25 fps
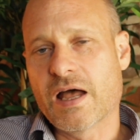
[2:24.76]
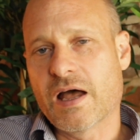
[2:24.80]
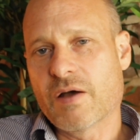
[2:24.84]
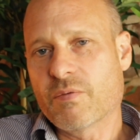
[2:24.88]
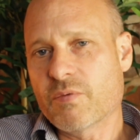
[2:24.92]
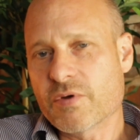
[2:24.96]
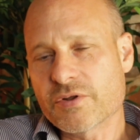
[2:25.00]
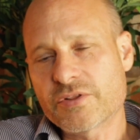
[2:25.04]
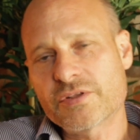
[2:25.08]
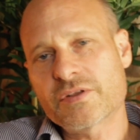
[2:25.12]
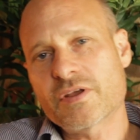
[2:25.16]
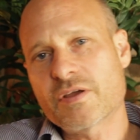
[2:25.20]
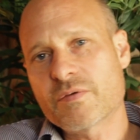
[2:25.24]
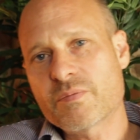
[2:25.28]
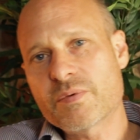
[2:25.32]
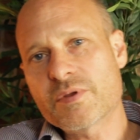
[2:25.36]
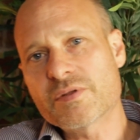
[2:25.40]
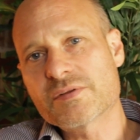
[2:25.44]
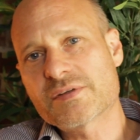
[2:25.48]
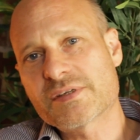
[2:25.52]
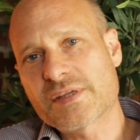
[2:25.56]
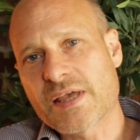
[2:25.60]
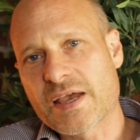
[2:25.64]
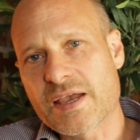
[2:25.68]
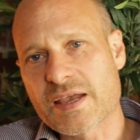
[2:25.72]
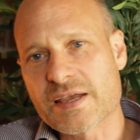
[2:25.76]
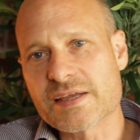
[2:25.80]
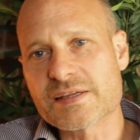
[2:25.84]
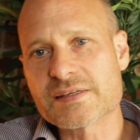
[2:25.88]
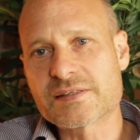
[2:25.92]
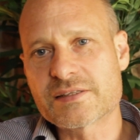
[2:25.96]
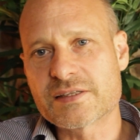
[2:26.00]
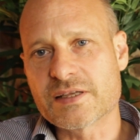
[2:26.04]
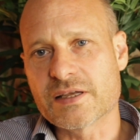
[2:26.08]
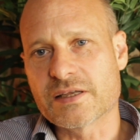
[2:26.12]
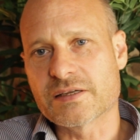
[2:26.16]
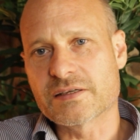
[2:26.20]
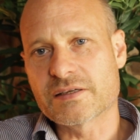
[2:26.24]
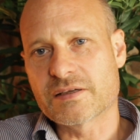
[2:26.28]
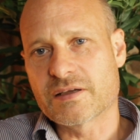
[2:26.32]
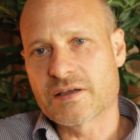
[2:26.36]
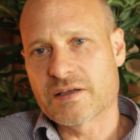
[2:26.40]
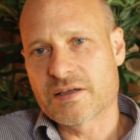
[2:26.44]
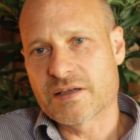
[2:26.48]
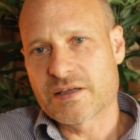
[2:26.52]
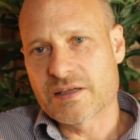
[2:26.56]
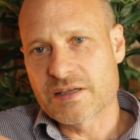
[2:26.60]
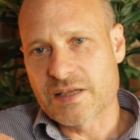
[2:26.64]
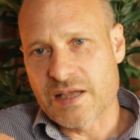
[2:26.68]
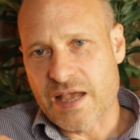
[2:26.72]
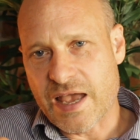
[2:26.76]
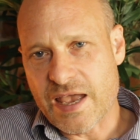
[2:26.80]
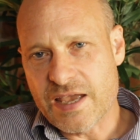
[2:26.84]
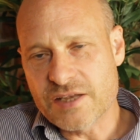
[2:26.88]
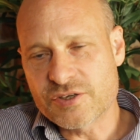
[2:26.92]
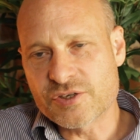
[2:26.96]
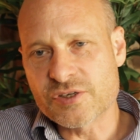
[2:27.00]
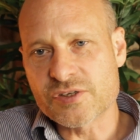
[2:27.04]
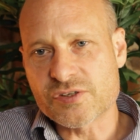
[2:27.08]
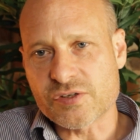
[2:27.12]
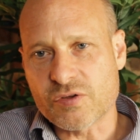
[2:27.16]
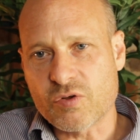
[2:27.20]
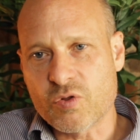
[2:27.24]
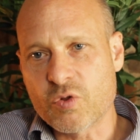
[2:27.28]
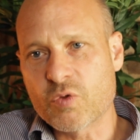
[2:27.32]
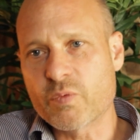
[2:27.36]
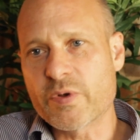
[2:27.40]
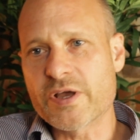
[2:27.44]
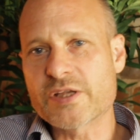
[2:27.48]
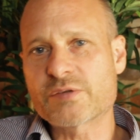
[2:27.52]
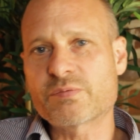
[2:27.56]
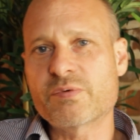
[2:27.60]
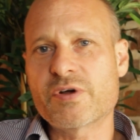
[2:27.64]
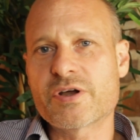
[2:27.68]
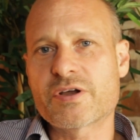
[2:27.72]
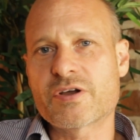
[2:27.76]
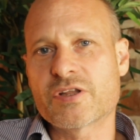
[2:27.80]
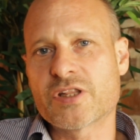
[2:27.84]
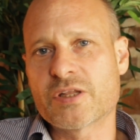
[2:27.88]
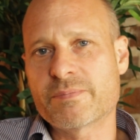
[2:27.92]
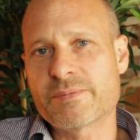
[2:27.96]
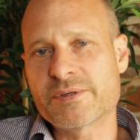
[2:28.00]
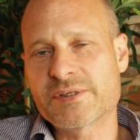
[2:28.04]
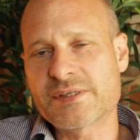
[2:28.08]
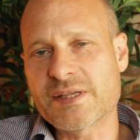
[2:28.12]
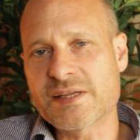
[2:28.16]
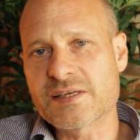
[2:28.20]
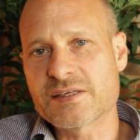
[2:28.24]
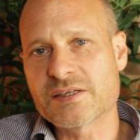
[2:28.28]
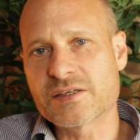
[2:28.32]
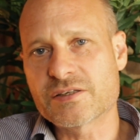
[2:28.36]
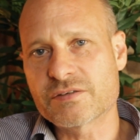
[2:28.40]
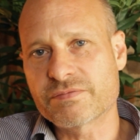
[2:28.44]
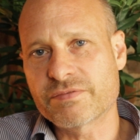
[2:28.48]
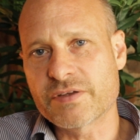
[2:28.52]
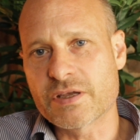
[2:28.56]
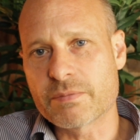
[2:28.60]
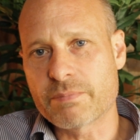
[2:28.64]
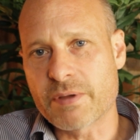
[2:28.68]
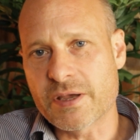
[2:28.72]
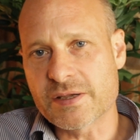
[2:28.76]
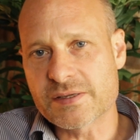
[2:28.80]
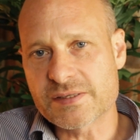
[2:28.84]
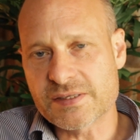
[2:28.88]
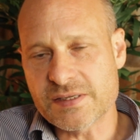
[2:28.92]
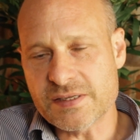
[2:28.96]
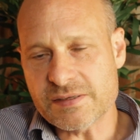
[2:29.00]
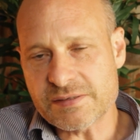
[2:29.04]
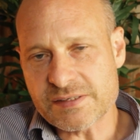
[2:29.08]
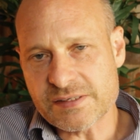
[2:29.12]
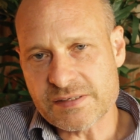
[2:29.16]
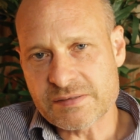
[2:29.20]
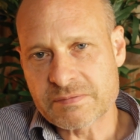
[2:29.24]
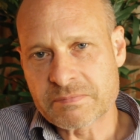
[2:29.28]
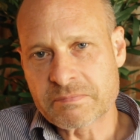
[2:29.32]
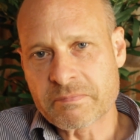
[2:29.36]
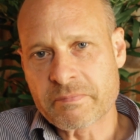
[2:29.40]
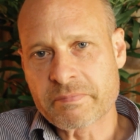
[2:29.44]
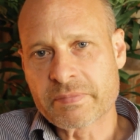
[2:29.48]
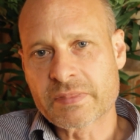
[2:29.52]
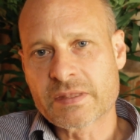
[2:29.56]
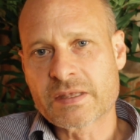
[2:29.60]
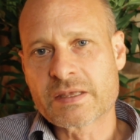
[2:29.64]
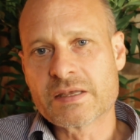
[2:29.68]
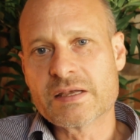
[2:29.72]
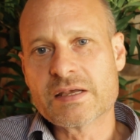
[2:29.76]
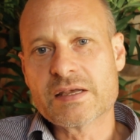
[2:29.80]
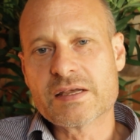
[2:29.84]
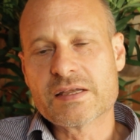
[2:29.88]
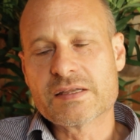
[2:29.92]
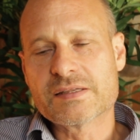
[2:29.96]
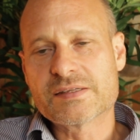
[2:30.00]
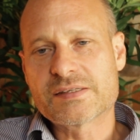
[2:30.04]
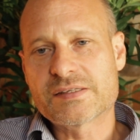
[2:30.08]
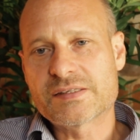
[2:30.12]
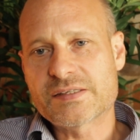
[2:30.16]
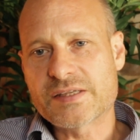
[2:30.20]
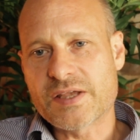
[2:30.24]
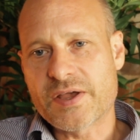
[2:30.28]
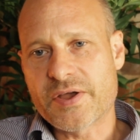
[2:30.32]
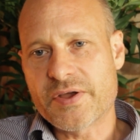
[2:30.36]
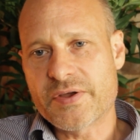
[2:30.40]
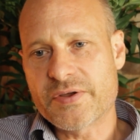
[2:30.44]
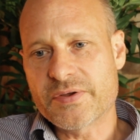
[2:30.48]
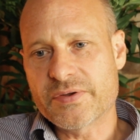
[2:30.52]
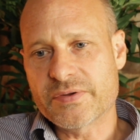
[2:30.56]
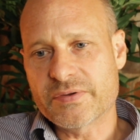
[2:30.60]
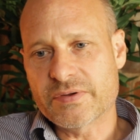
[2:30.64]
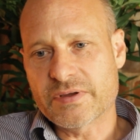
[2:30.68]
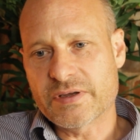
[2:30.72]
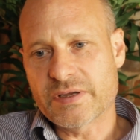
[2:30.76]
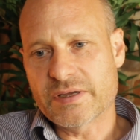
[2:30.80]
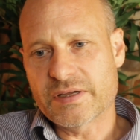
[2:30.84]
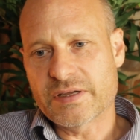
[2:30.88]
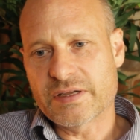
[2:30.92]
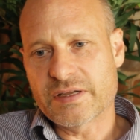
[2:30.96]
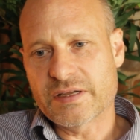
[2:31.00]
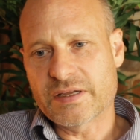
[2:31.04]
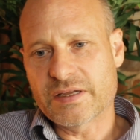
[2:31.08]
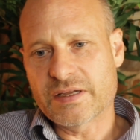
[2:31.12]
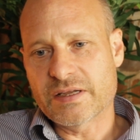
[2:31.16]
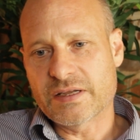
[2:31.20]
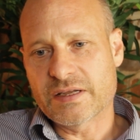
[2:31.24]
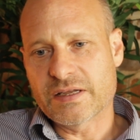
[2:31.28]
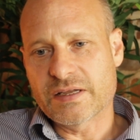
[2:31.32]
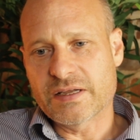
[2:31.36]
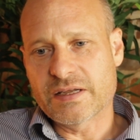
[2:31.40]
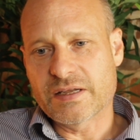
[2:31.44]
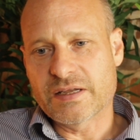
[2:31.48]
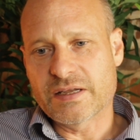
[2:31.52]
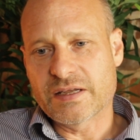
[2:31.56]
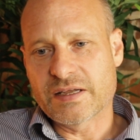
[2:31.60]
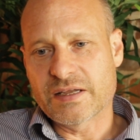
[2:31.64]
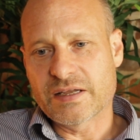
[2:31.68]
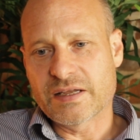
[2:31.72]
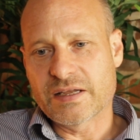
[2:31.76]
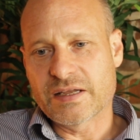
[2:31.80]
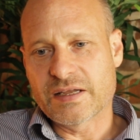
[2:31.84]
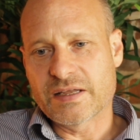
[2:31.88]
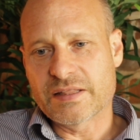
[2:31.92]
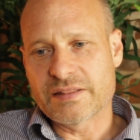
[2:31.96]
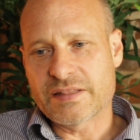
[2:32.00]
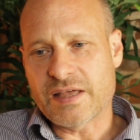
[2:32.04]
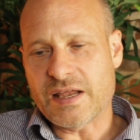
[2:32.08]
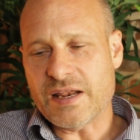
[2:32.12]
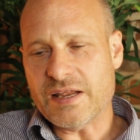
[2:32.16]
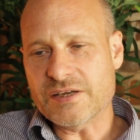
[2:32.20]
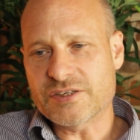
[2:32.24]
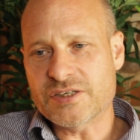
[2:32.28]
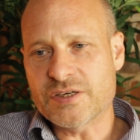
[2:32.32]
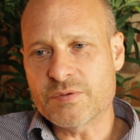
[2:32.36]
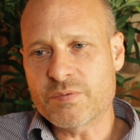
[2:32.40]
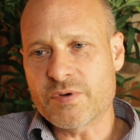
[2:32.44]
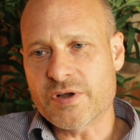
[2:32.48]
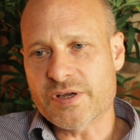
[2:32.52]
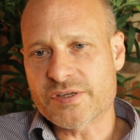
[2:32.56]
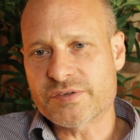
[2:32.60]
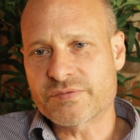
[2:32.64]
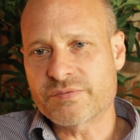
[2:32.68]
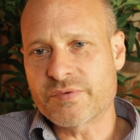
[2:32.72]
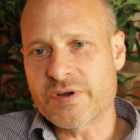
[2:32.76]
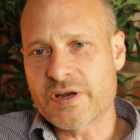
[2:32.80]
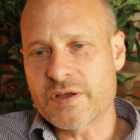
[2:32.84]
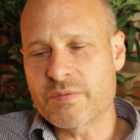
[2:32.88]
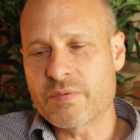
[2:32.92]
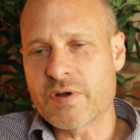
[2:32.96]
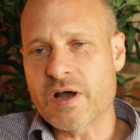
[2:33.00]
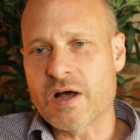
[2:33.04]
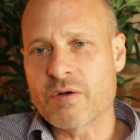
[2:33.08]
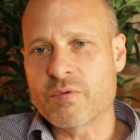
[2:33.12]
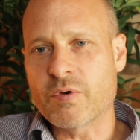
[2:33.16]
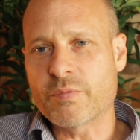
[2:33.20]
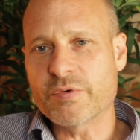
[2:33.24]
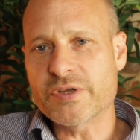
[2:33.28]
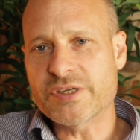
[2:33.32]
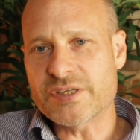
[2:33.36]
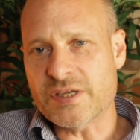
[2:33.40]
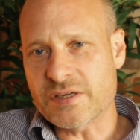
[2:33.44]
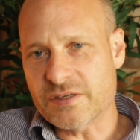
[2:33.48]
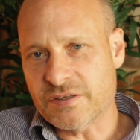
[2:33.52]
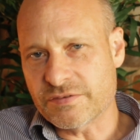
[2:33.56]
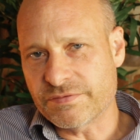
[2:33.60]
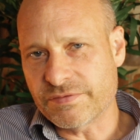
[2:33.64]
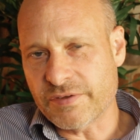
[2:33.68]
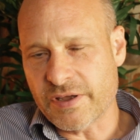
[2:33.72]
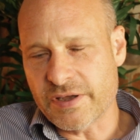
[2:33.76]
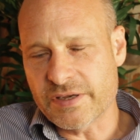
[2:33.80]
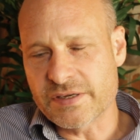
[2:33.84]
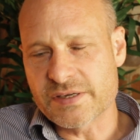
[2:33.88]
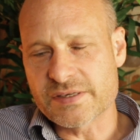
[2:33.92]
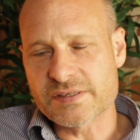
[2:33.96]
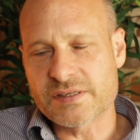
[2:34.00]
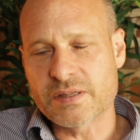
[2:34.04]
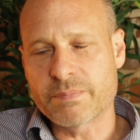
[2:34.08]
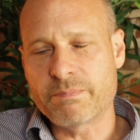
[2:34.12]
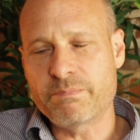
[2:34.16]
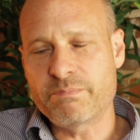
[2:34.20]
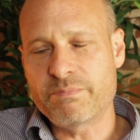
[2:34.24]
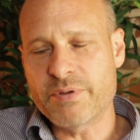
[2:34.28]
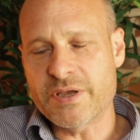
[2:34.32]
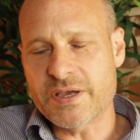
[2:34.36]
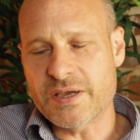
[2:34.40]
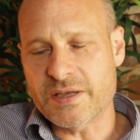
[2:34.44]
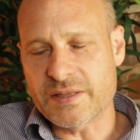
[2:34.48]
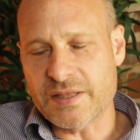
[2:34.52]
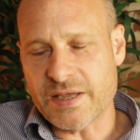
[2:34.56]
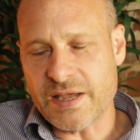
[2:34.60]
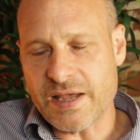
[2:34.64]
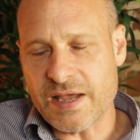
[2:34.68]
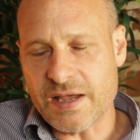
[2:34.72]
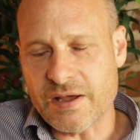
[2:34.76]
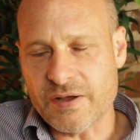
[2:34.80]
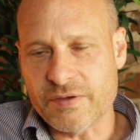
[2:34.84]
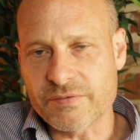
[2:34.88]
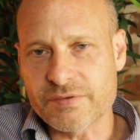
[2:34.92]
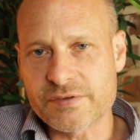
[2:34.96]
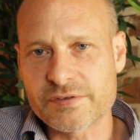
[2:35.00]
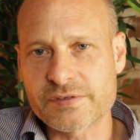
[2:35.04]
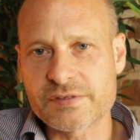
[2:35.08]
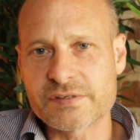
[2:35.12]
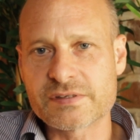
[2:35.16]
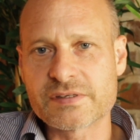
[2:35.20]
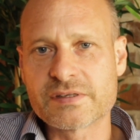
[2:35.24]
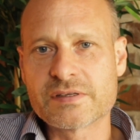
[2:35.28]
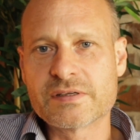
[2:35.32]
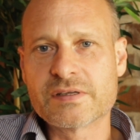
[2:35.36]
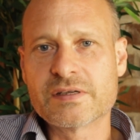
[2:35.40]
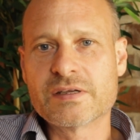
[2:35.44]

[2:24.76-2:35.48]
One thing I will say is that agents always work on the percentage fee basis, so that actually works really well. What we tend to find is the bigger the house,